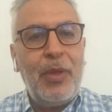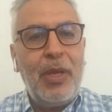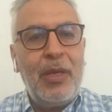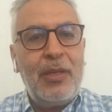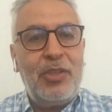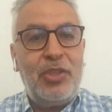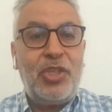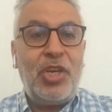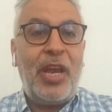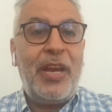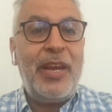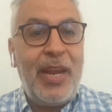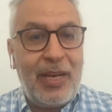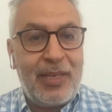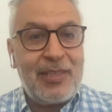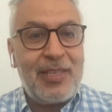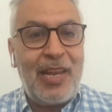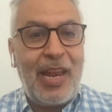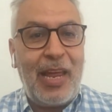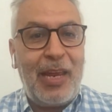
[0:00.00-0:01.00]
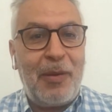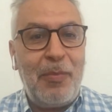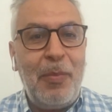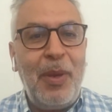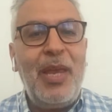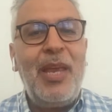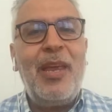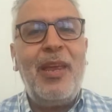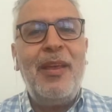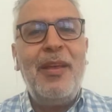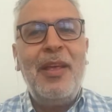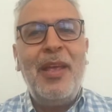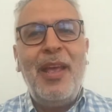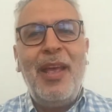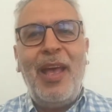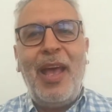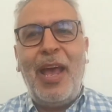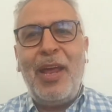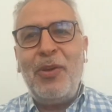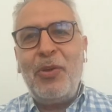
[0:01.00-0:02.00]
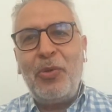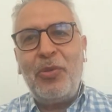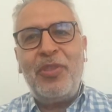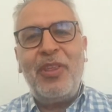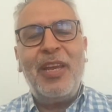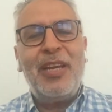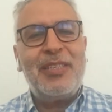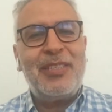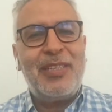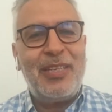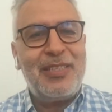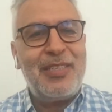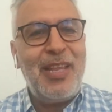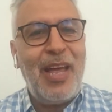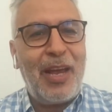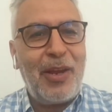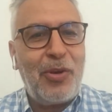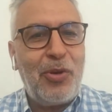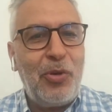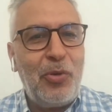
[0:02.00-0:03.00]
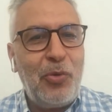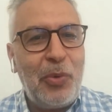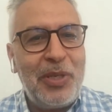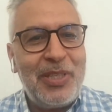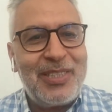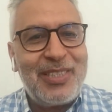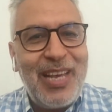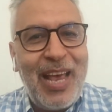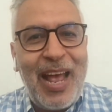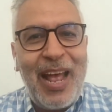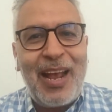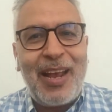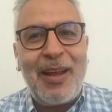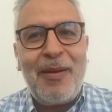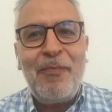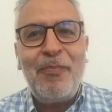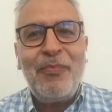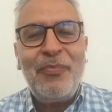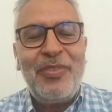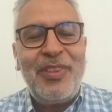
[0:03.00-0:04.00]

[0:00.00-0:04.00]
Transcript: Gen X like me and who thinks he's not good with tech,